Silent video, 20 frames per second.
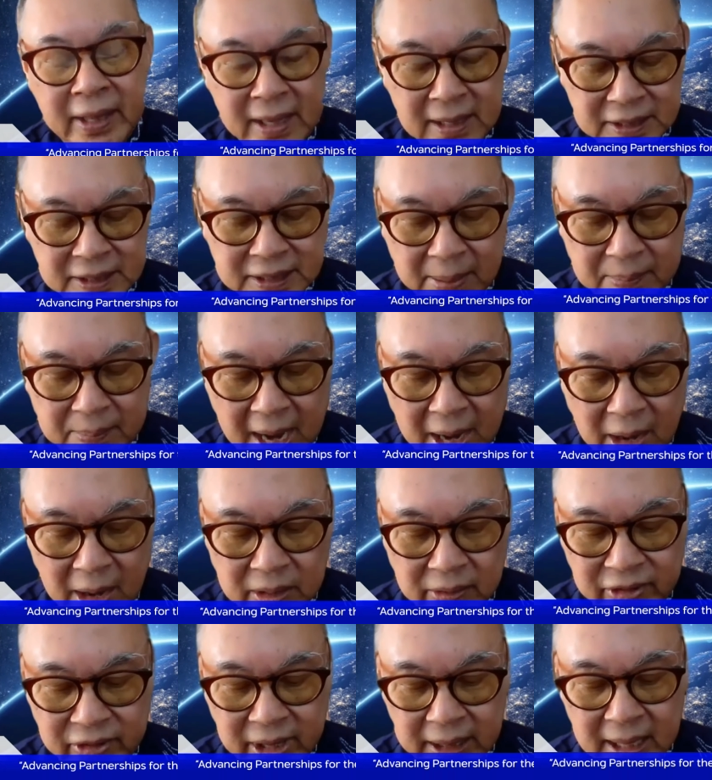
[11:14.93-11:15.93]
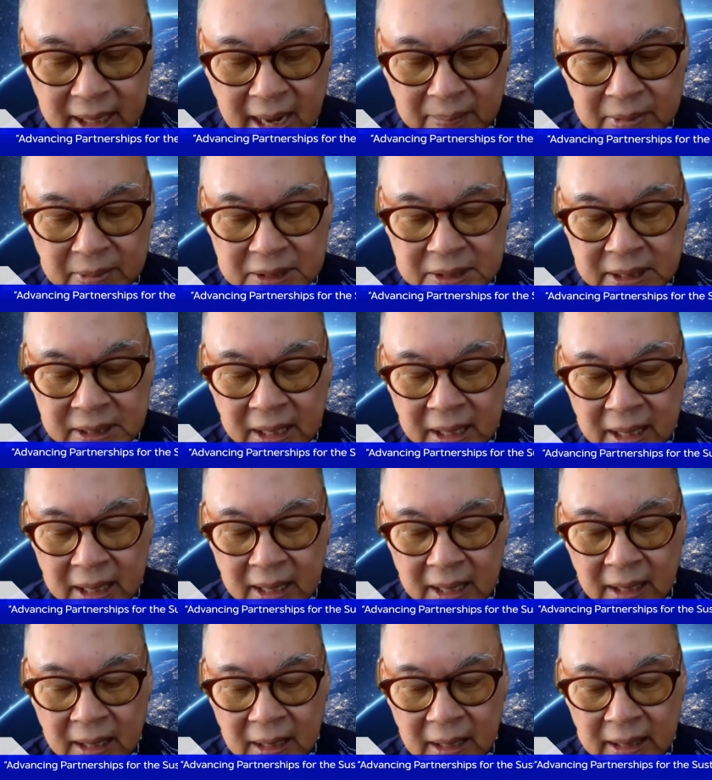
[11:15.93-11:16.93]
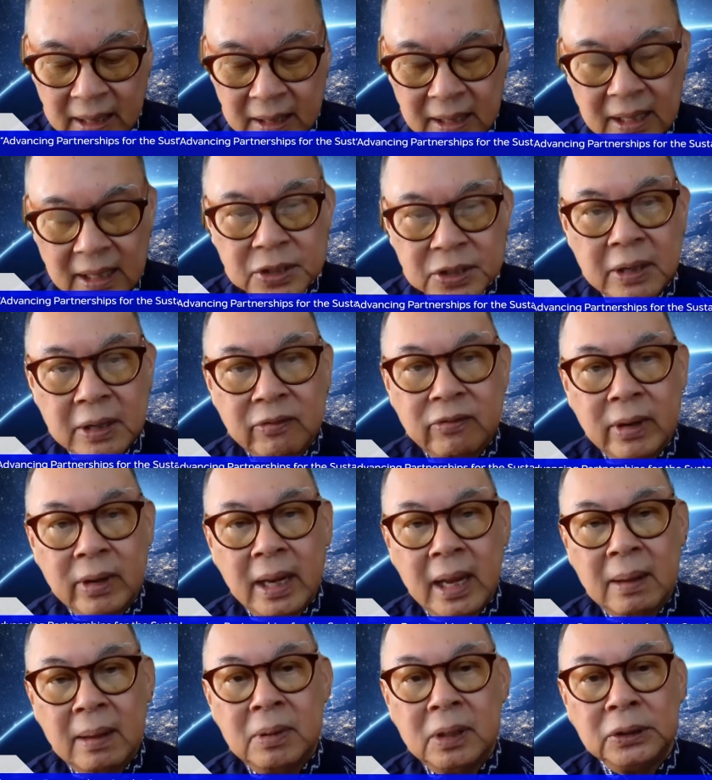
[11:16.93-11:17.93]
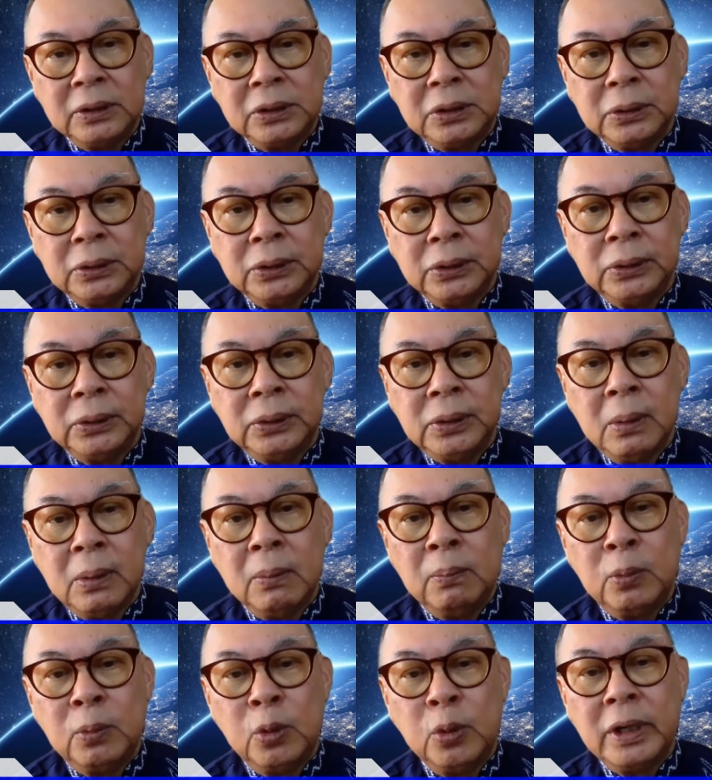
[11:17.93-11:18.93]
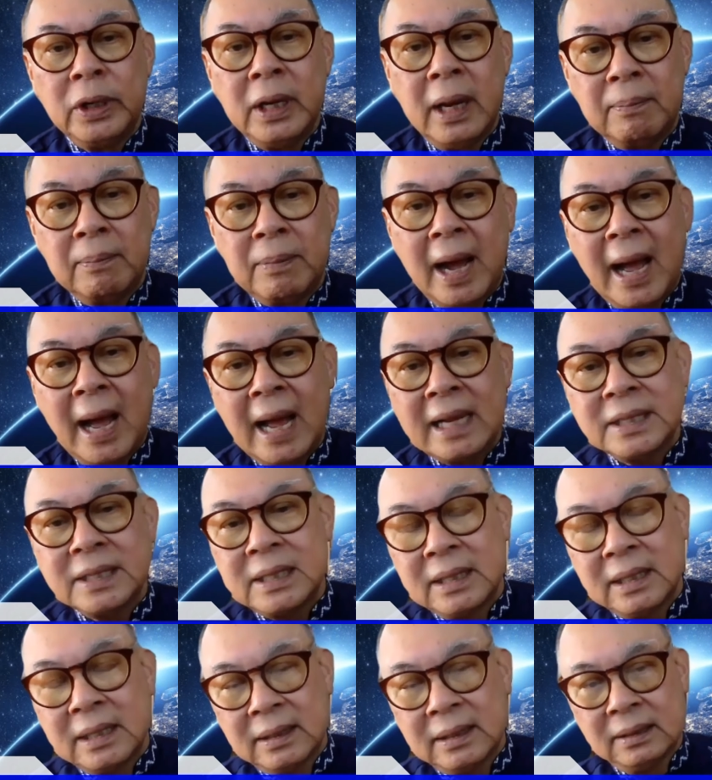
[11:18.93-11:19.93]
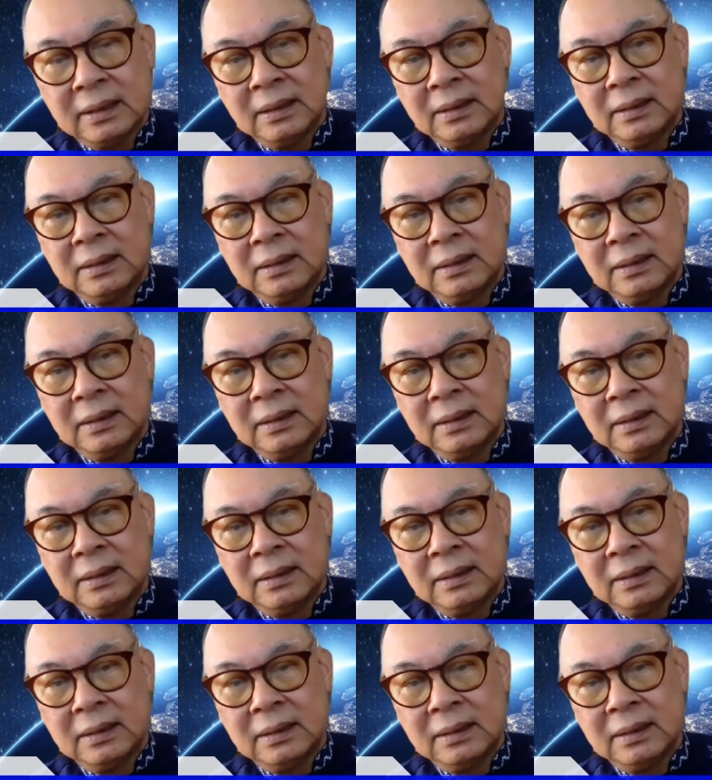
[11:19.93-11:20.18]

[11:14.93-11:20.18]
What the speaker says: I think somehow the Vietnamese leadership were able to put the past